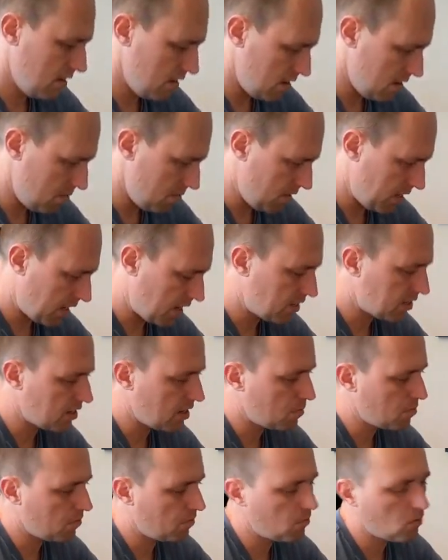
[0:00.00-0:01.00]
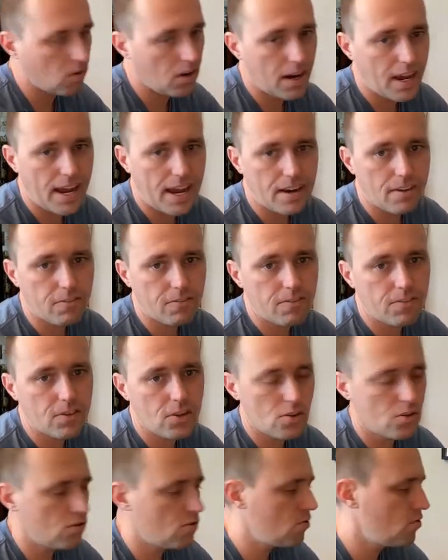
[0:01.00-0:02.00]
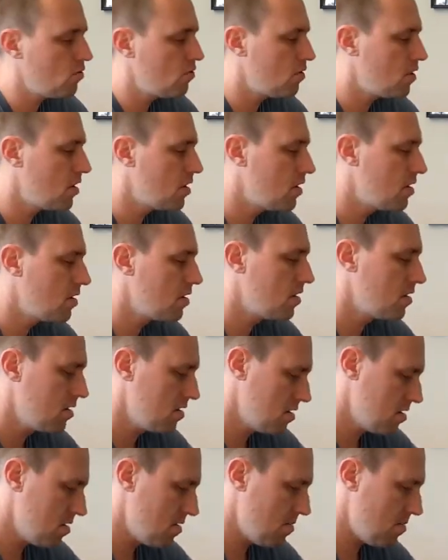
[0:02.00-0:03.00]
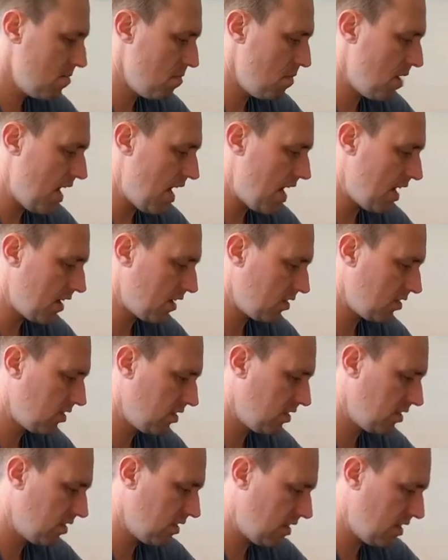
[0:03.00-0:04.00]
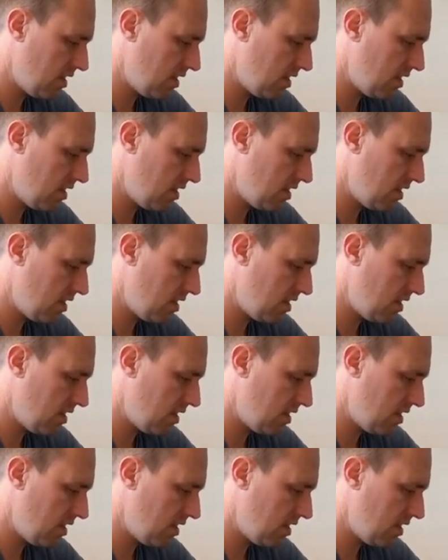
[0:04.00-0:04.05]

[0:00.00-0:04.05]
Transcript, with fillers: Um, like I said before, I had a few boxes of